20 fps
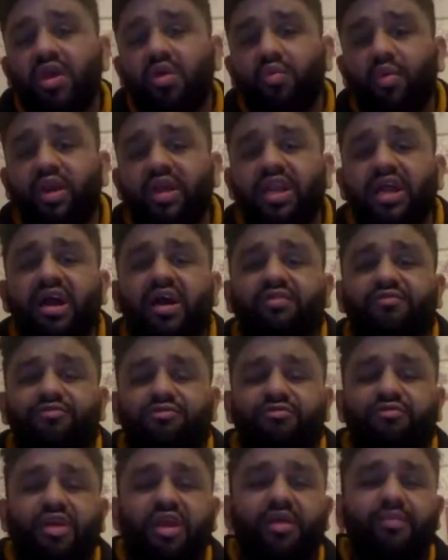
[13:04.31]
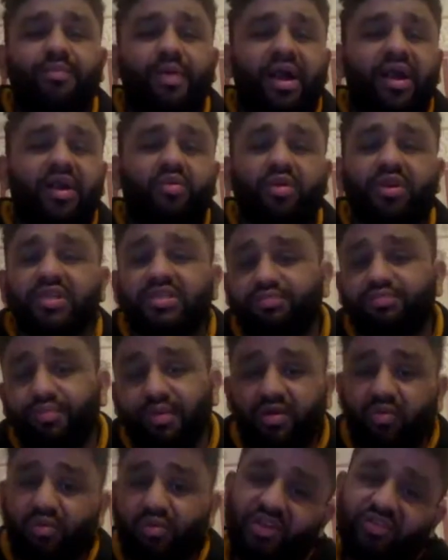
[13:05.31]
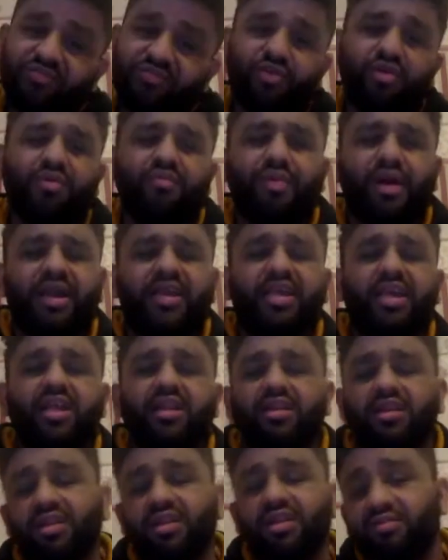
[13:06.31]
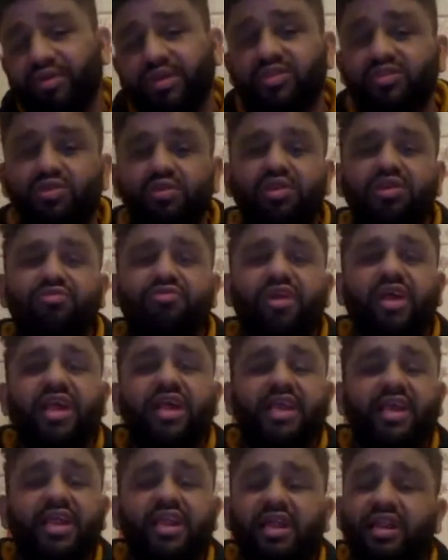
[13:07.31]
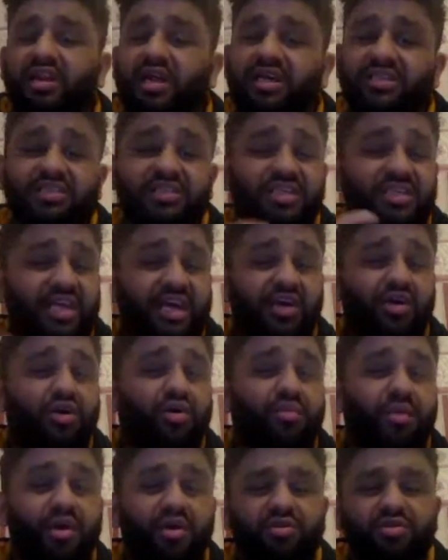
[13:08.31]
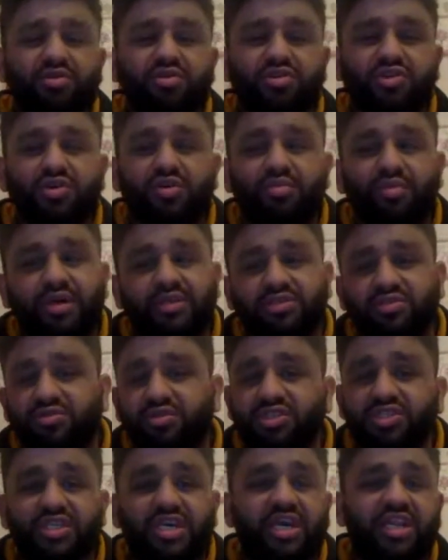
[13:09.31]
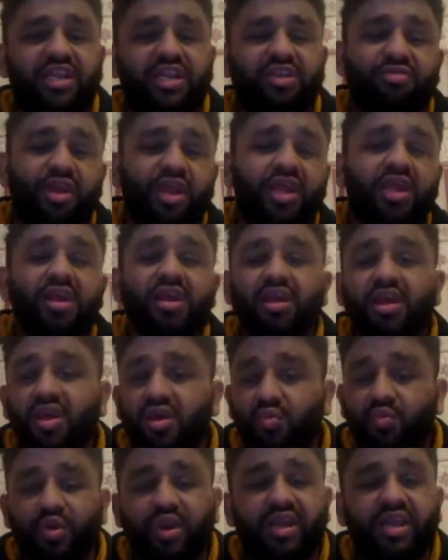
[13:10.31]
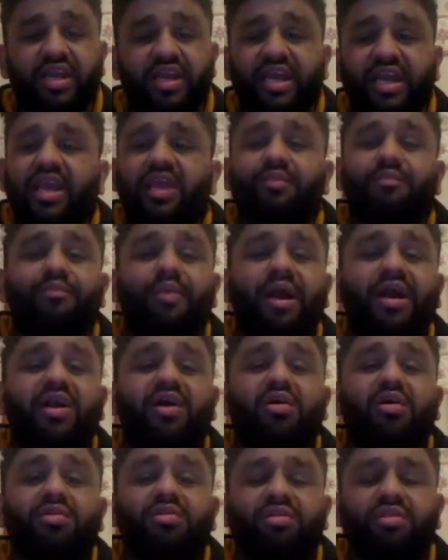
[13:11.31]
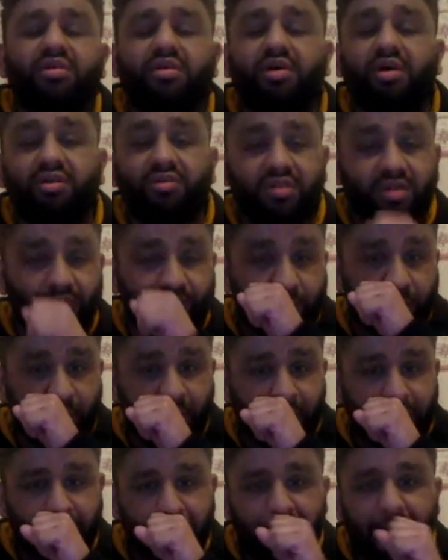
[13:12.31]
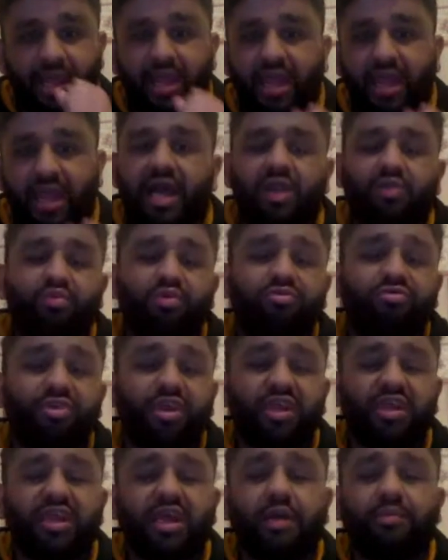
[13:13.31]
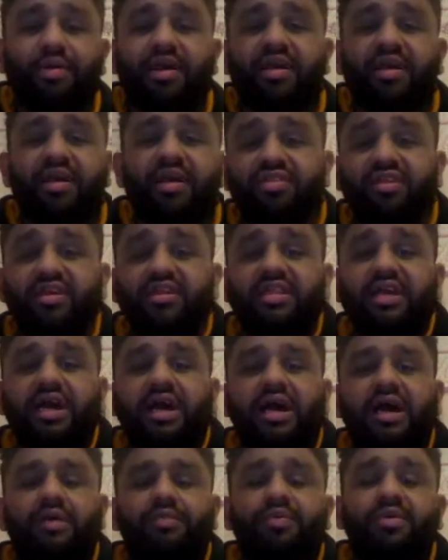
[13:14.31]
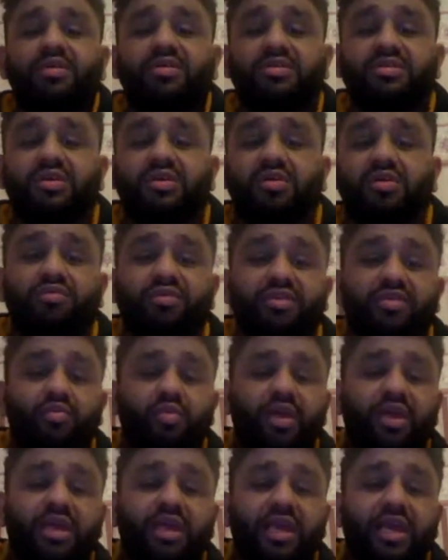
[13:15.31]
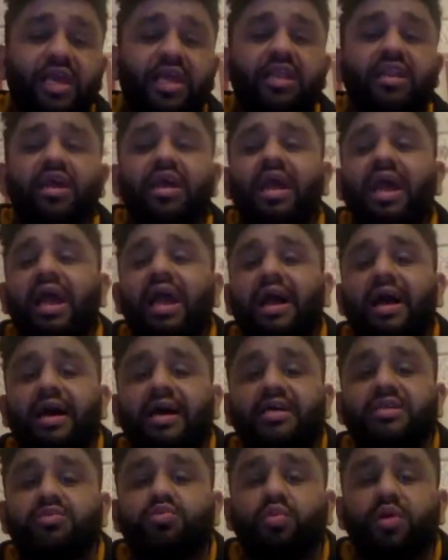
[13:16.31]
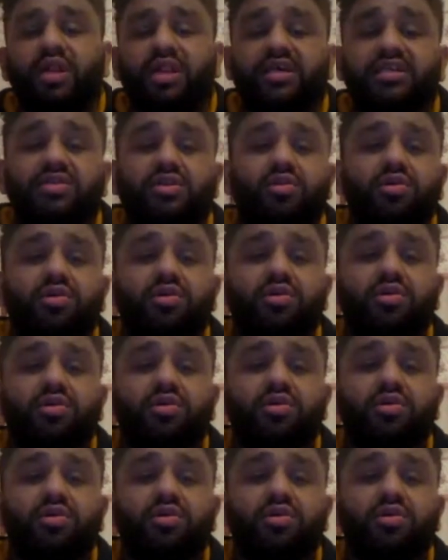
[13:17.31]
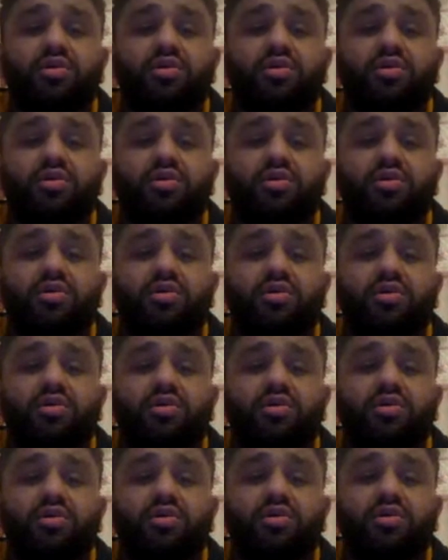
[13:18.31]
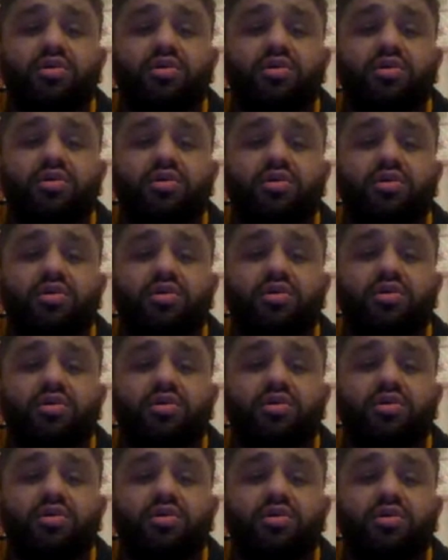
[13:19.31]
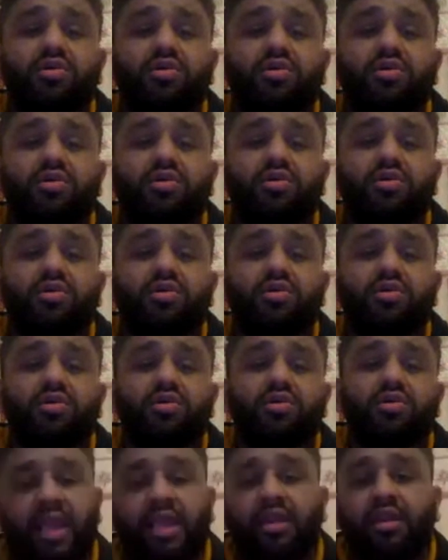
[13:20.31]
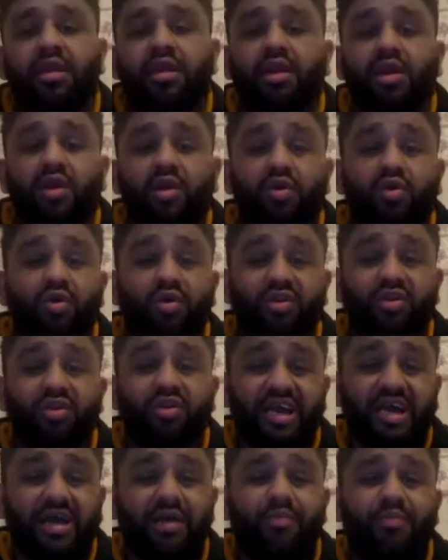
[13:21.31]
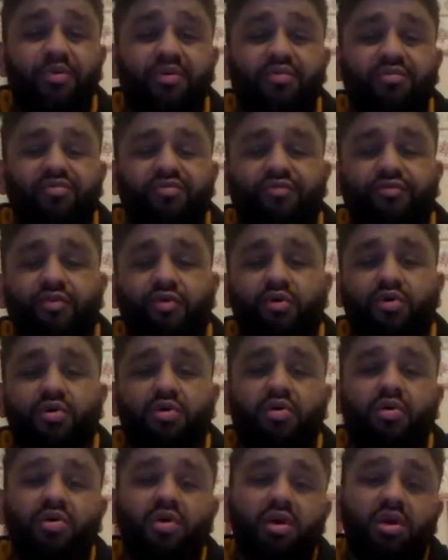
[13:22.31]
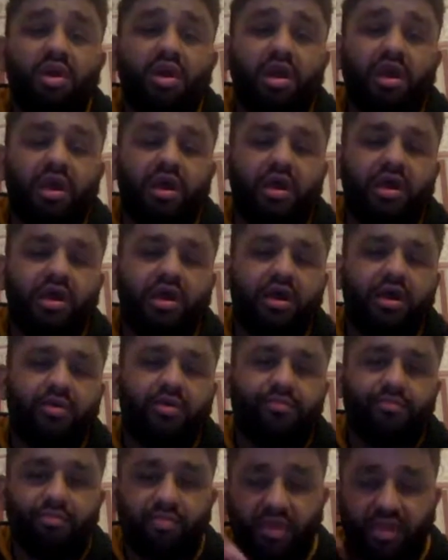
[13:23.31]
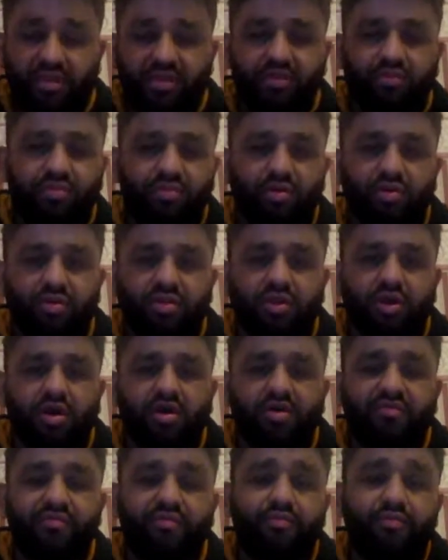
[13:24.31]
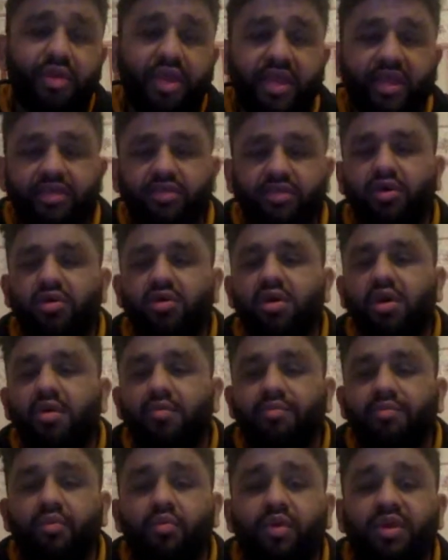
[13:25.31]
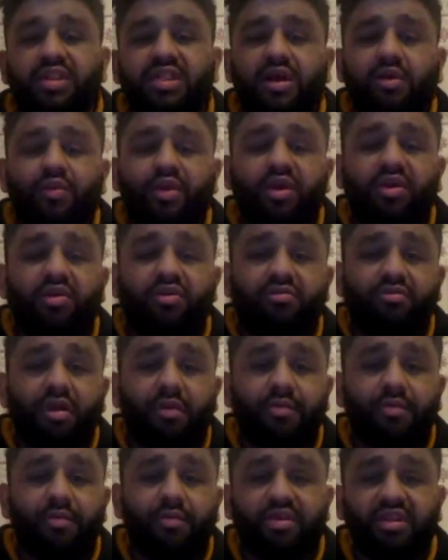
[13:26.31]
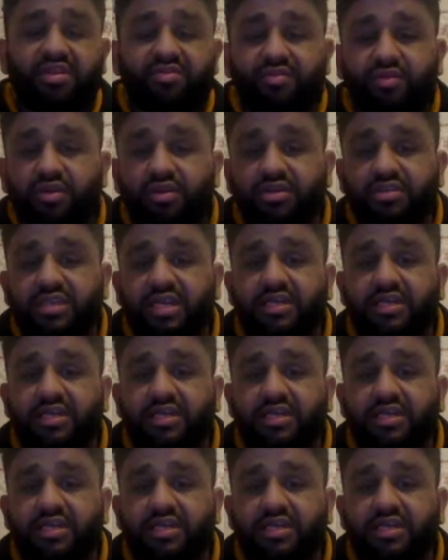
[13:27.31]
We're going to have Ray back when he's thrown back in. He'll be Sunny Ray again. I see that comment on YouTube about Sunny Shining Ray. We're going to get him back on the pod, and we'll recap everything that happens over the weekend, as well as look ahead towards Canelo Bivol and all the other big fights that are going to happen for in the month of May as well. But with that, we are going to wrap up today's videos.